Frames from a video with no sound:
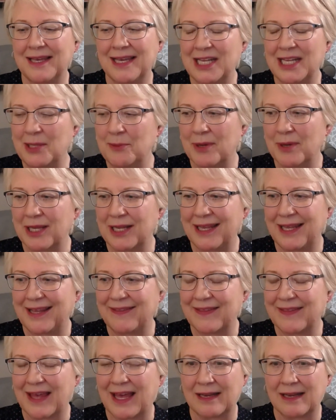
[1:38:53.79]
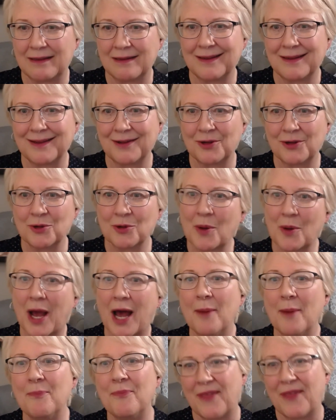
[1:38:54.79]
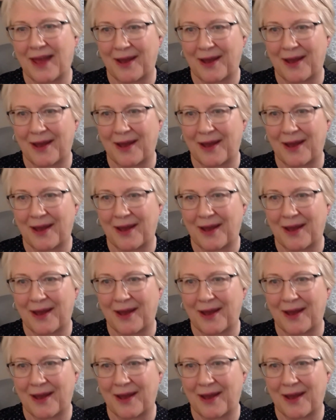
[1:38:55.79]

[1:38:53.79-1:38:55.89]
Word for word: anybody that grew up mm-hmm.